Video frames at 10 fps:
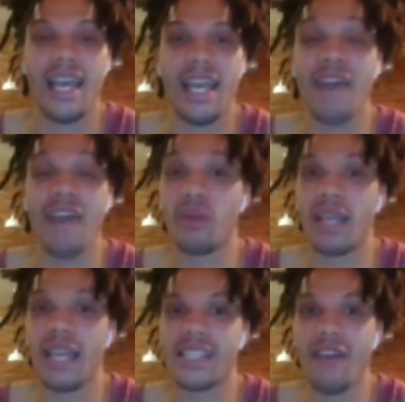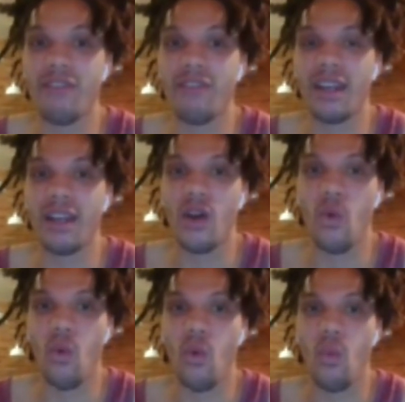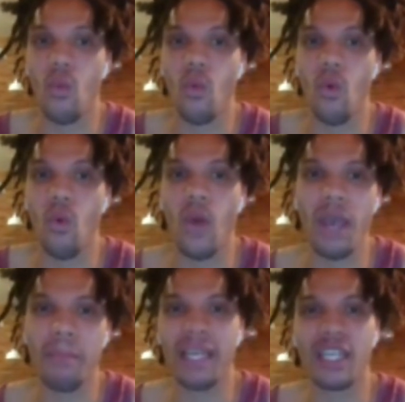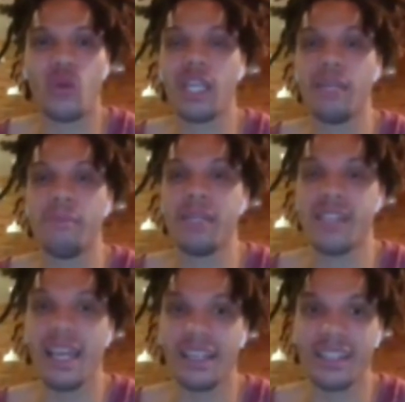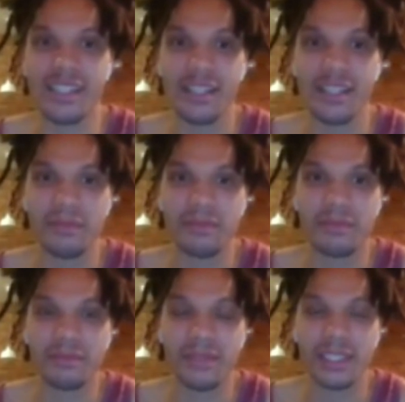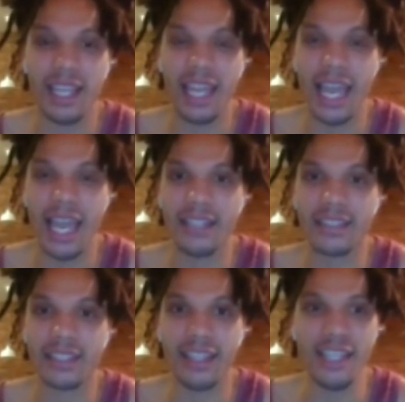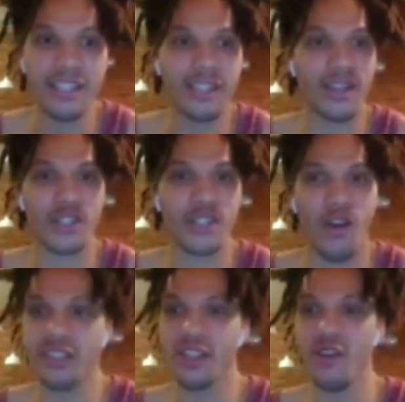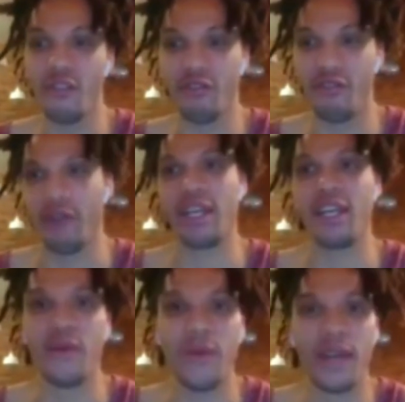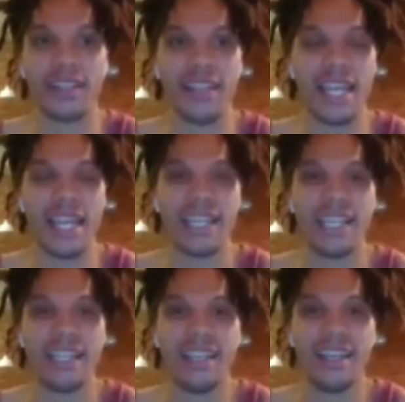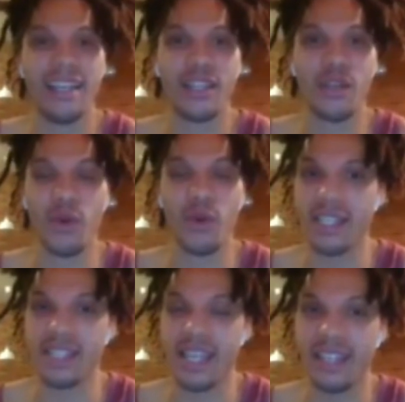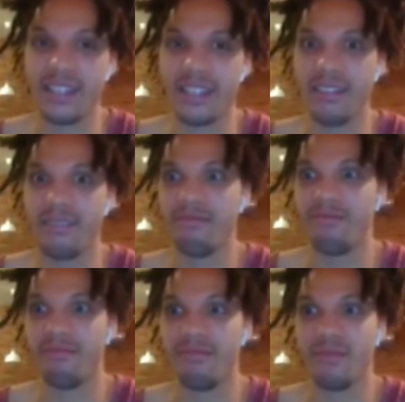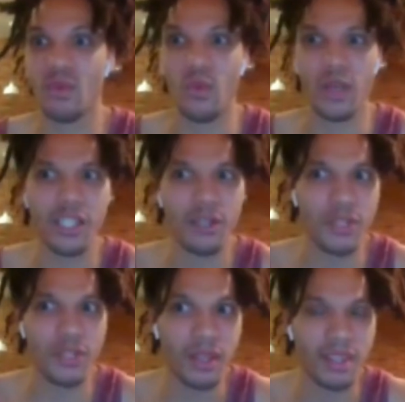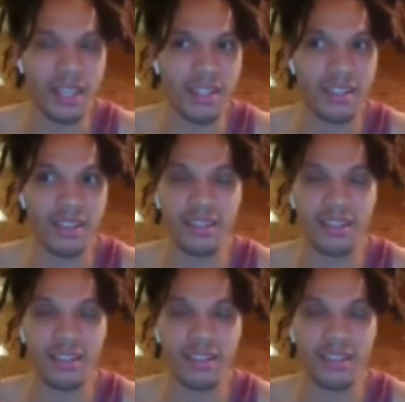after rook a7, white played queen b6. And this looks also very annoying. Like, the rook is hit. What do you do with it?